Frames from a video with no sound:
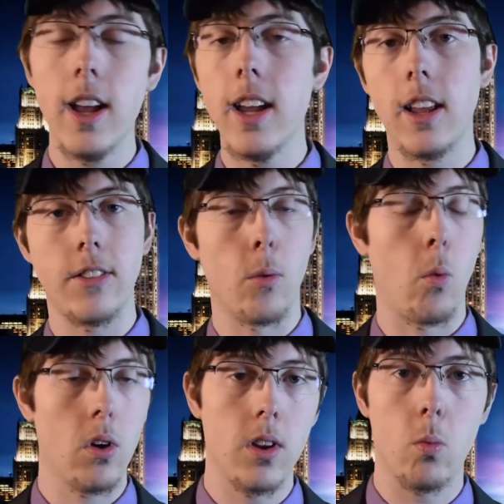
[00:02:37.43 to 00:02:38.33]
He had some
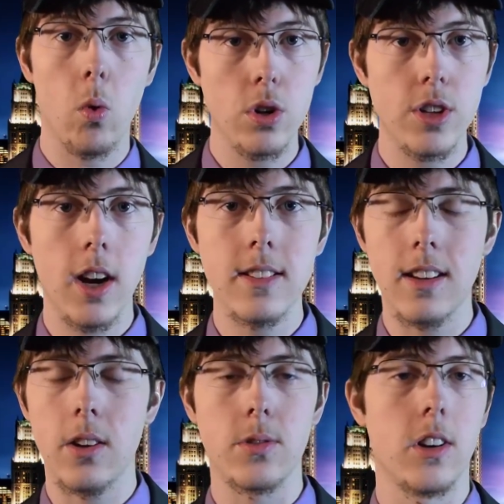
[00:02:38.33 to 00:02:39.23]
World at War shots, and
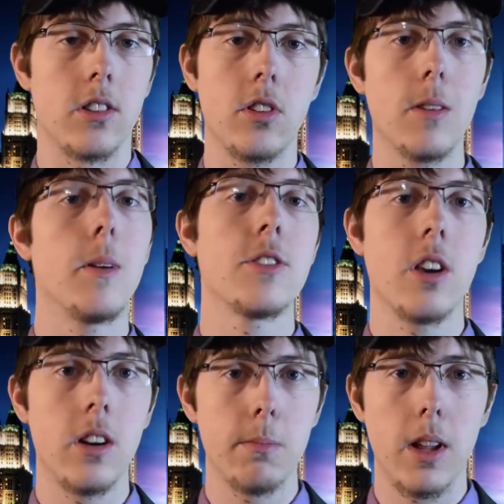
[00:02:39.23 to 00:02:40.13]
he also had a Turbine
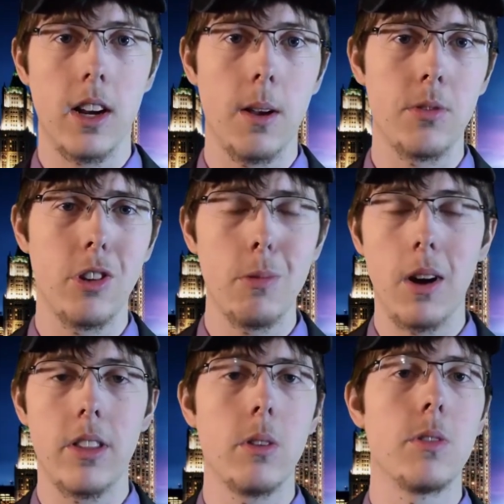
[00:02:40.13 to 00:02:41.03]
shot on Black Ops 2, but
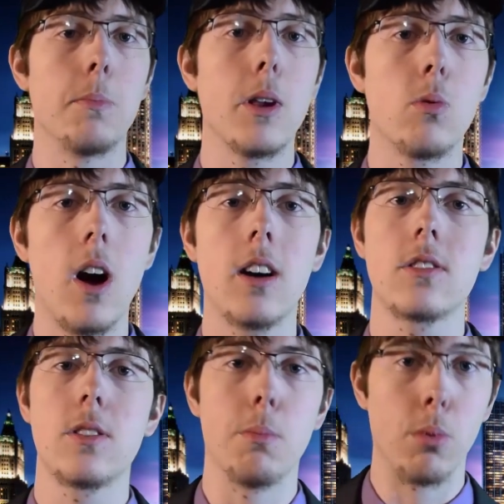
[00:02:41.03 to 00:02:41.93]
I think it was mid-rocks
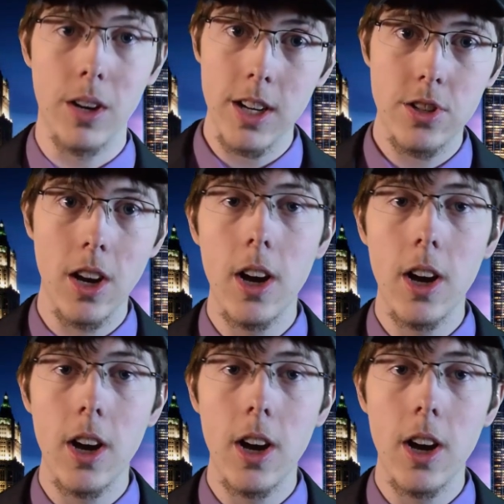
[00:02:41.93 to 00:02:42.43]
to bridge.